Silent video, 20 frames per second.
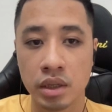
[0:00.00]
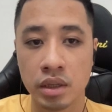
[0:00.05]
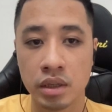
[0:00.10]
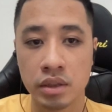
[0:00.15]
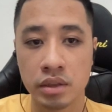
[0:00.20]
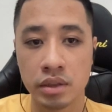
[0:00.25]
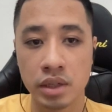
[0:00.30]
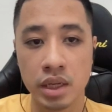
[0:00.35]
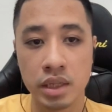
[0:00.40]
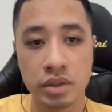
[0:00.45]

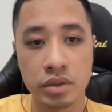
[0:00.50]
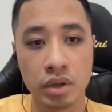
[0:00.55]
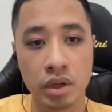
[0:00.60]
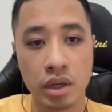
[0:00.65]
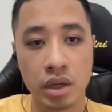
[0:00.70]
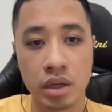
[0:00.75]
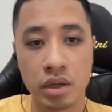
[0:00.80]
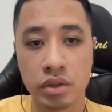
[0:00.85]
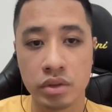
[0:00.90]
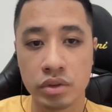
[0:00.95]
legs
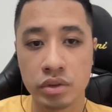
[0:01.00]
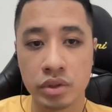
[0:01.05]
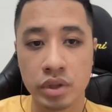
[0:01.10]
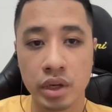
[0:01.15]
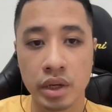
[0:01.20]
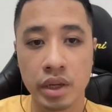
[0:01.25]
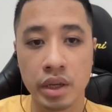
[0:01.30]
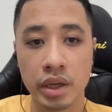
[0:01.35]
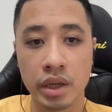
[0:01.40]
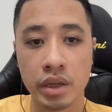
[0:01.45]

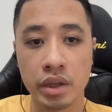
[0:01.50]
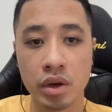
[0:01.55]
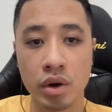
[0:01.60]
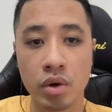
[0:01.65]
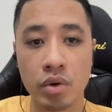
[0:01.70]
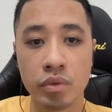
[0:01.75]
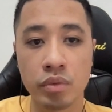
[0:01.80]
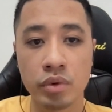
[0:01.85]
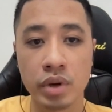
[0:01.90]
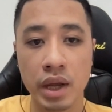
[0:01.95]
shocking all
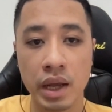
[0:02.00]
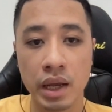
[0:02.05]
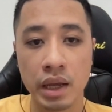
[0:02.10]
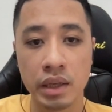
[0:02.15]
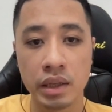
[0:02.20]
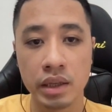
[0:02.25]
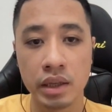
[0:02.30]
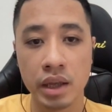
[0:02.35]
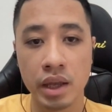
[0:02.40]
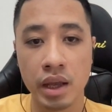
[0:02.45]
night,